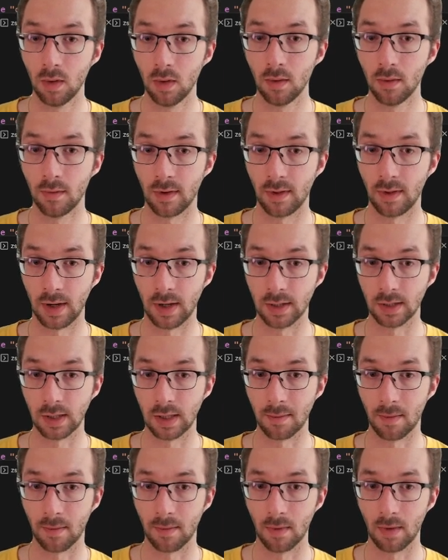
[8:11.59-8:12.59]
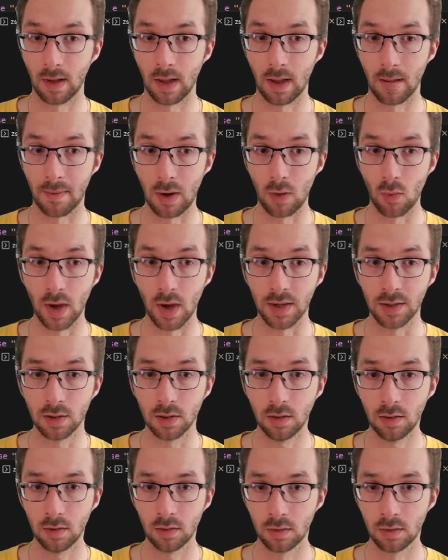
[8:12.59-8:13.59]
federated evaluation,
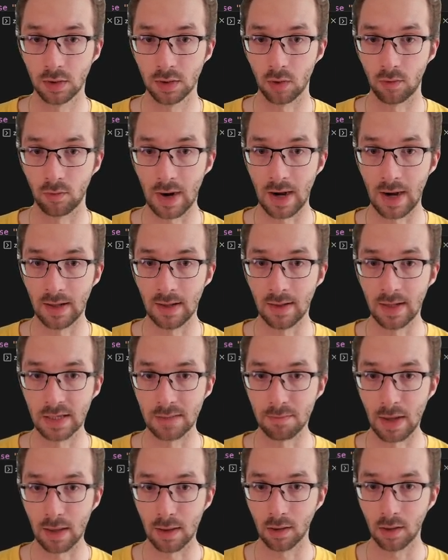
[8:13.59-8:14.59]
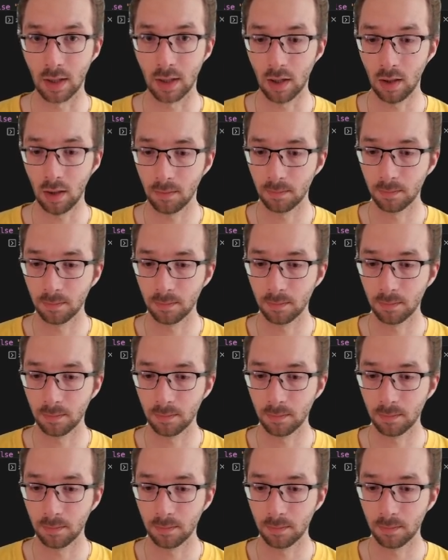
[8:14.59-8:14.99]
so running this method here.